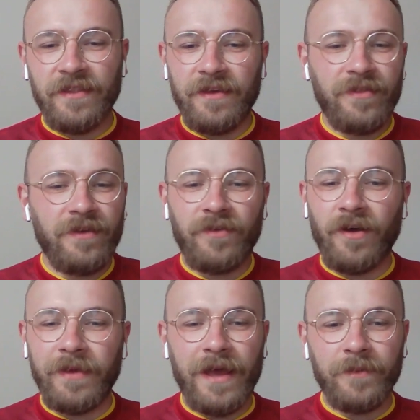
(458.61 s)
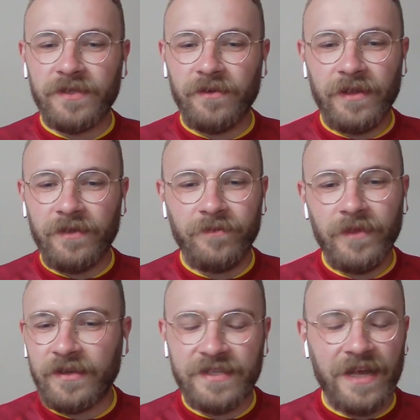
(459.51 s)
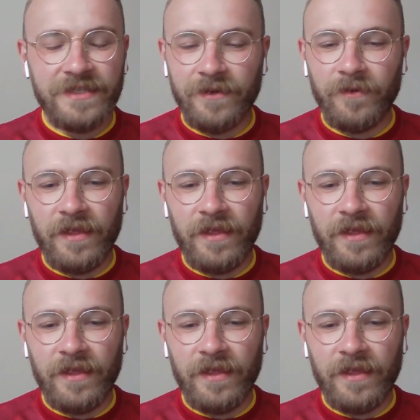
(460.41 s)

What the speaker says: they've got to be absolutely ecstatic with